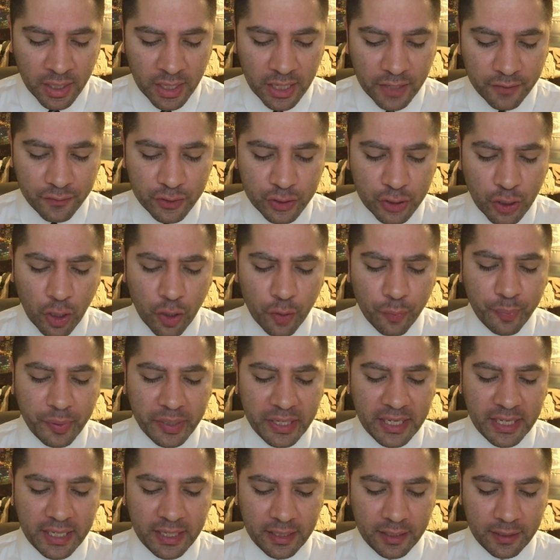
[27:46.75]
If so
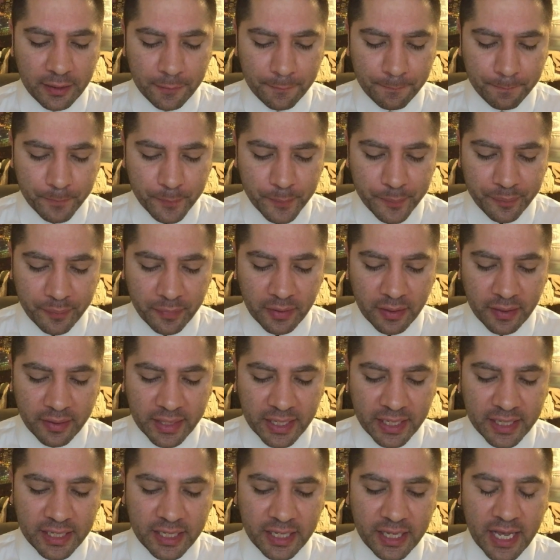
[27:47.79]
be
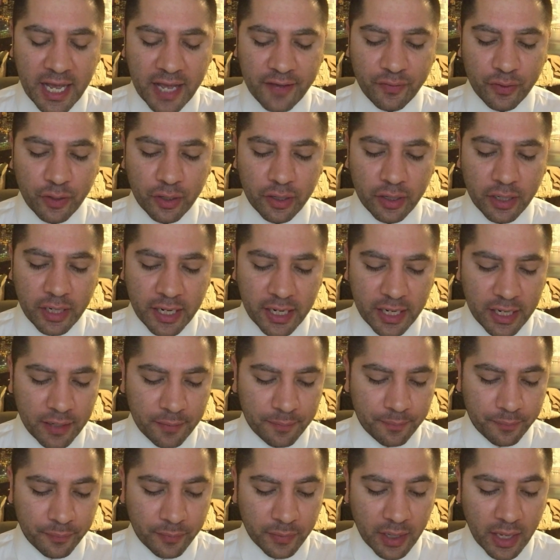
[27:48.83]
that ye have heard
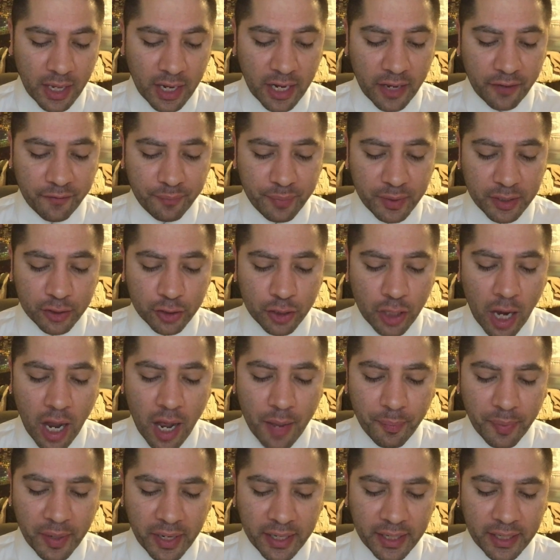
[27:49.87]
him and have been
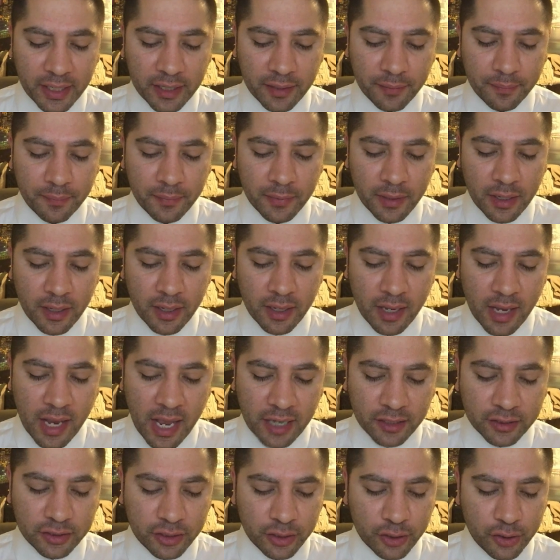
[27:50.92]
taught by him
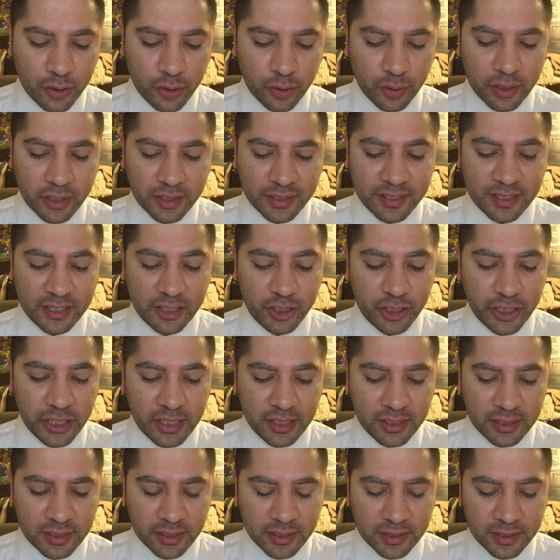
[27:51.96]
as the truth is in
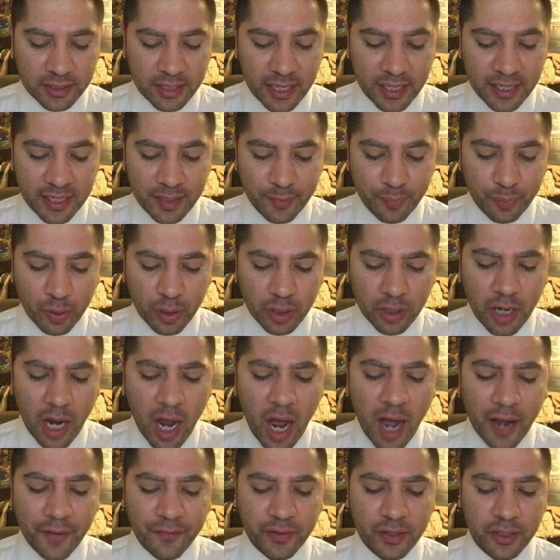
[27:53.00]
Jesus that ye put
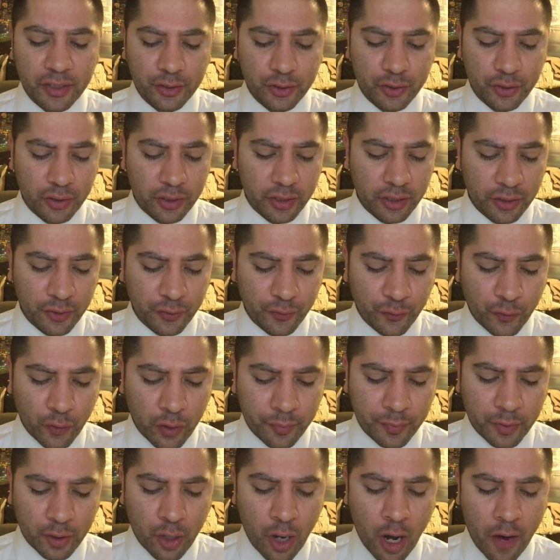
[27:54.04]
off concerning the
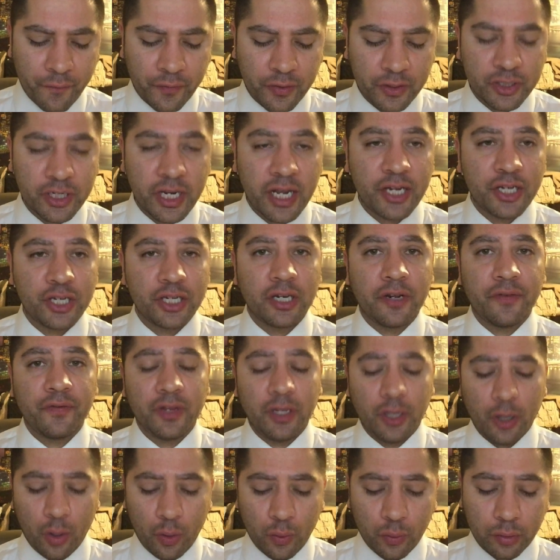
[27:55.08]
former conversation of
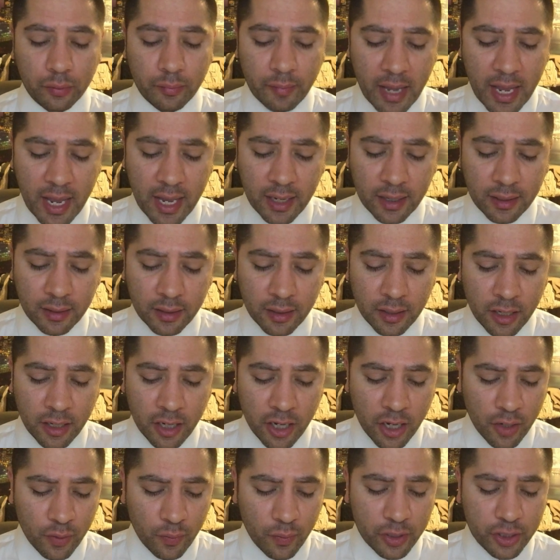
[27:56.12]
the old man
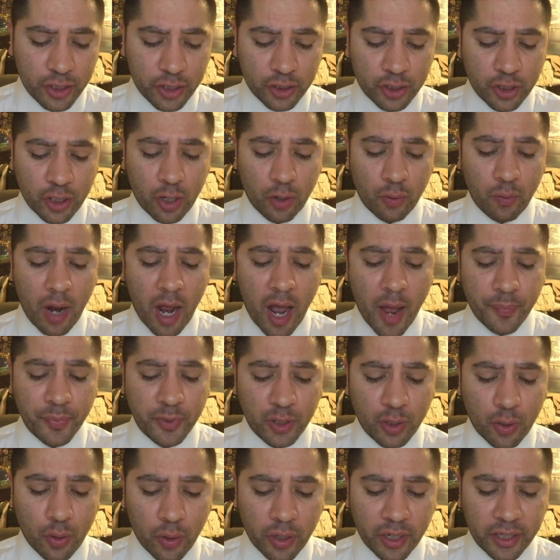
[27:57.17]
which is corrupt
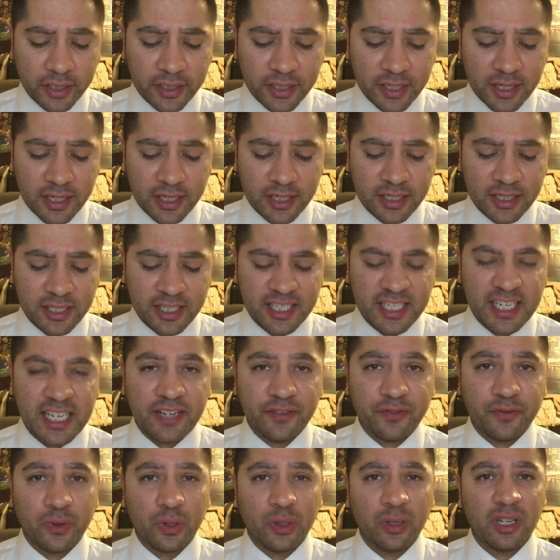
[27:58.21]
according to the
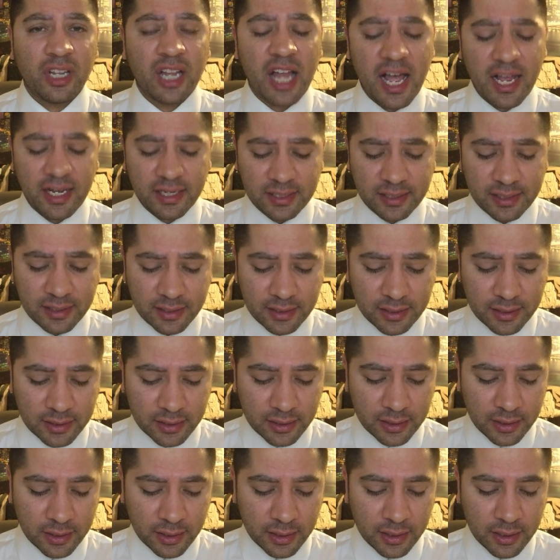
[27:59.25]
deceitful
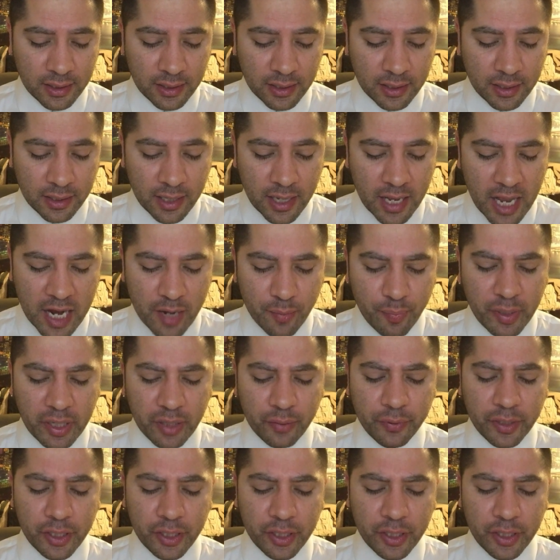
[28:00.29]
lusts and be